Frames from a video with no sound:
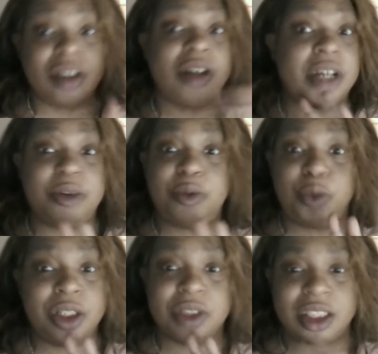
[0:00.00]
okay,
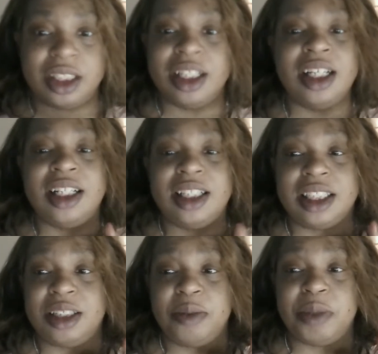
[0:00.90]
we're gonna see.
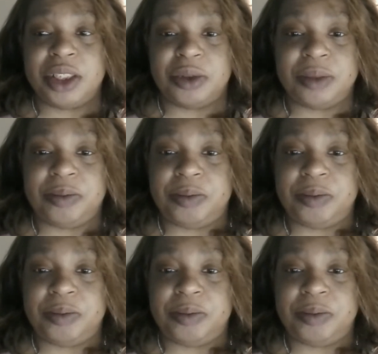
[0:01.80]
Let's jump into it.